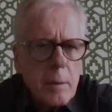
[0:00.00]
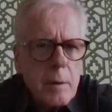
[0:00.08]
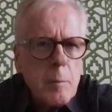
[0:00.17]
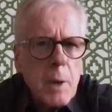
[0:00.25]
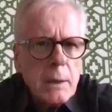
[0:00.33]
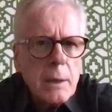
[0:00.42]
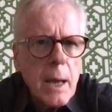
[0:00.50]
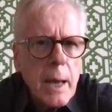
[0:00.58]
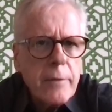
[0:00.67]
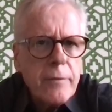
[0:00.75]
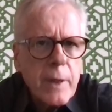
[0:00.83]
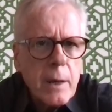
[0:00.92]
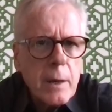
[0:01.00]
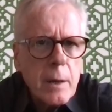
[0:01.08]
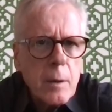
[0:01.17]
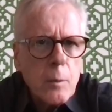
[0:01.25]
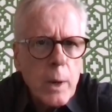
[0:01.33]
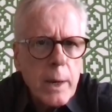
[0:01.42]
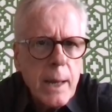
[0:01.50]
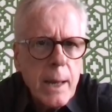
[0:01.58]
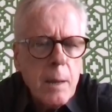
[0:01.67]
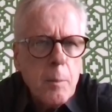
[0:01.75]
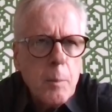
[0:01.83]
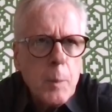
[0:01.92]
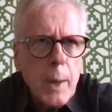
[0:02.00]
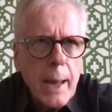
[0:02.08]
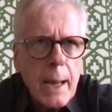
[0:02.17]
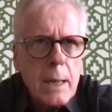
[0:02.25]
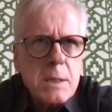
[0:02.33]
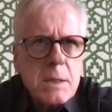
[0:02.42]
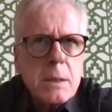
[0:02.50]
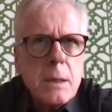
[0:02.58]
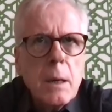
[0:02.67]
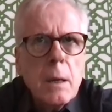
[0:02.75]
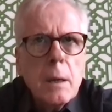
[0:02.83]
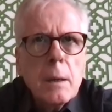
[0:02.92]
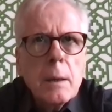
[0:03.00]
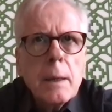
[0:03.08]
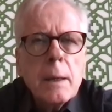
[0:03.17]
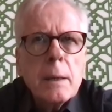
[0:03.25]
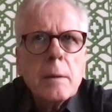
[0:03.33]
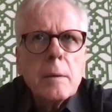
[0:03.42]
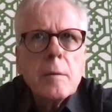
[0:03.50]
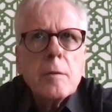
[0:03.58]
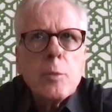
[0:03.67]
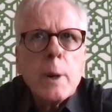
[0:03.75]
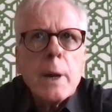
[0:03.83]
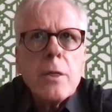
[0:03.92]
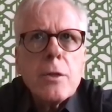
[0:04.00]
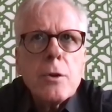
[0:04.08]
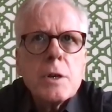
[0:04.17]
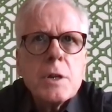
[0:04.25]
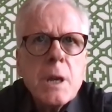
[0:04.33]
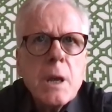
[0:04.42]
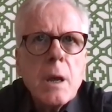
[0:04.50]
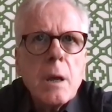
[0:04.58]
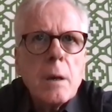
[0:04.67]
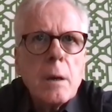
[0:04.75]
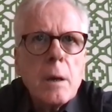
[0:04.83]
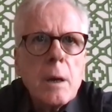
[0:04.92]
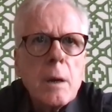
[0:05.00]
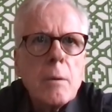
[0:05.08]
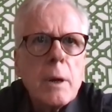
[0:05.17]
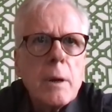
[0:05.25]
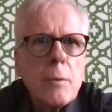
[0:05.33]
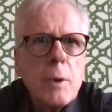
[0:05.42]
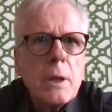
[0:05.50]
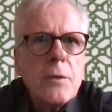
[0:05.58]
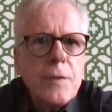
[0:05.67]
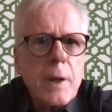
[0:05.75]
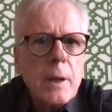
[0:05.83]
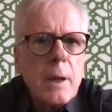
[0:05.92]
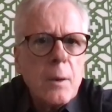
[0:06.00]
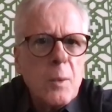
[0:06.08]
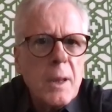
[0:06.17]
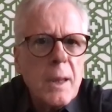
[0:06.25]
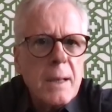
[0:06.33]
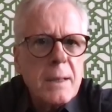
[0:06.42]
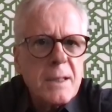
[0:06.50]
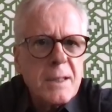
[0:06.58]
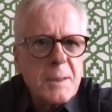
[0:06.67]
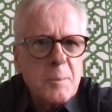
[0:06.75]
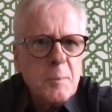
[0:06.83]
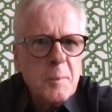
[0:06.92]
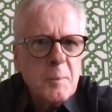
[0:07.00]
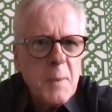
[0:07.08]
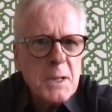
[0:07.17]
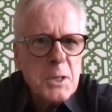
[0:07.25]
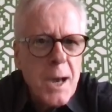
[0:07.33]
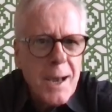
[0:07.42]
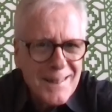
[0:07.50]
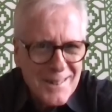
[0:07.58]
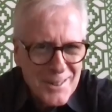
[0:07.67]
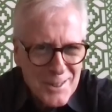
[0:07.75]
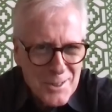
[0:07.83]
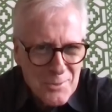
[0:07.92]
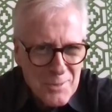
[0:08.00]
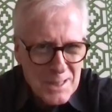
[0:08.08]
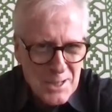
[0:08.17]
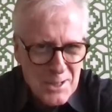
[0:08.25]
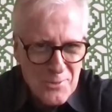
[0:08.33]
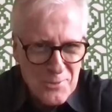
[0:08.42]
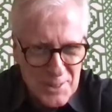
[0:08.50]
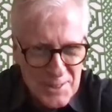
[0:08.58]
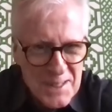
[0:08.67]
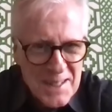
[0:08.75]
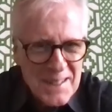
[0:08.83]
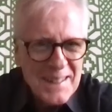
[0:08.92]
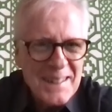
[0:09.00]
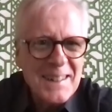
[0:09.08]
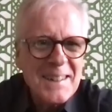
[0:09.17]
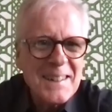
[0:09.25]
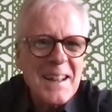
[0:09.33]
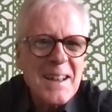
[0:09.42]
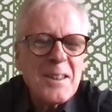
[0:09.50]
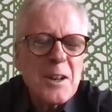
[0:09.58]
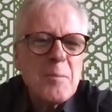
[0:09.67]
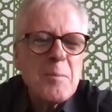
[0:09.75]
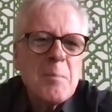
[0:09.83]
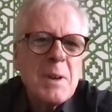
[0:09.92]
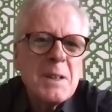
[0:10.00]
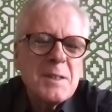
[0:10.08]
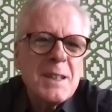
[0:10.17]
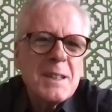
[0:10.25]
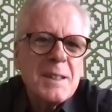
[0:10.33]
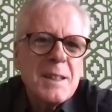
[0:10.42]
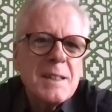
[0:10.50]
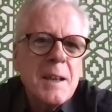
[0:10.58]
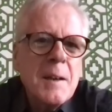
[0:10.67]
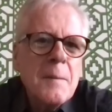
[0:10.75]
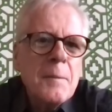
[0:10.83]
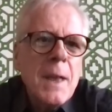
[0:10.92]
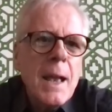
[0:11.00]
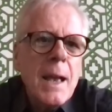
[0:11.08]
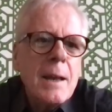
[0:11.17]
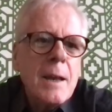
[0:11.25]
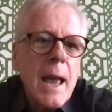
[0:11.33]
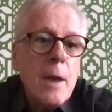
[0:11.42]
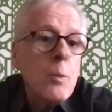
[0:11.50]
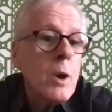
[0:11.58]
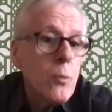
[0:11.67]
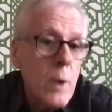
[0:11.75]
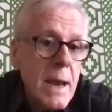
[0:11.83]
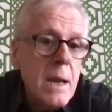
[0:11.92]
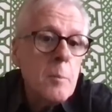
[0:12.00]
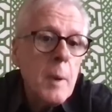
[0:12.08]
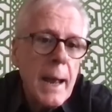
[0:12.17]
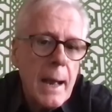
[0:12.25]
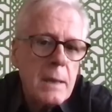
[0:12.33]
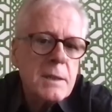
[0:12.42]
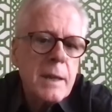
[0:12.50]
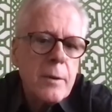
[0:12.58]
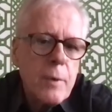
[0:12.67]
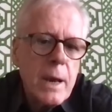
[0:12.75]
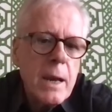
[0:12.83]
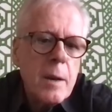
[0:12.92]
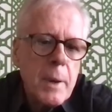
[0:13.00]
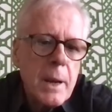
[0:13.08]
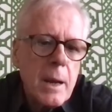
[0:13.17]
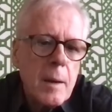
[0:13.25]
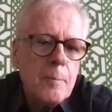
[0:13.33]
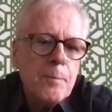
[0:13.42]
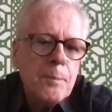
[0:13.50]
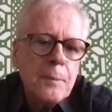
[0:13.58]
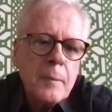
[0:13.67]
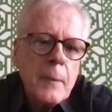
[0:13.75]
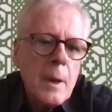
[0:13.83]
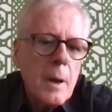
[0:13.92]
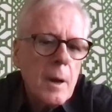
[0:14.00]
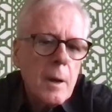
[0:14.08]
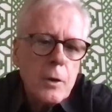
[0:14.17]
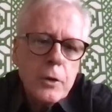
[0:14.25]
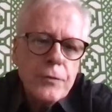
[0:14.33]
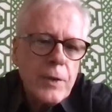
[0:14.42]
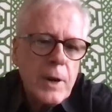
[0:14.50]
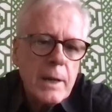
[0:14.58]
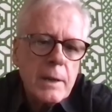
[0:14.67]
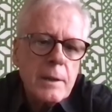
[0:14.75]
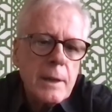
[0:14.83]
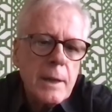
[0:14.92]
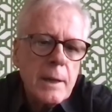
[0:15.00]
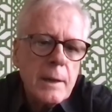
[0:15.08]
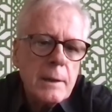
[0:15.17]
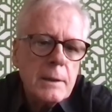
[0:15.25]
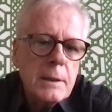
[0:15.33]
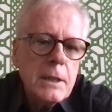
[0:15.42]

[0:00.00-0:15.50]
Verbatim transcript: to my life that uh, when he passed in 2013, you know, it really felt like, well, that's my childhood is really over uh, now that I'm in my 60s. And and when Rene passed, and Rene had become a good friend, uh,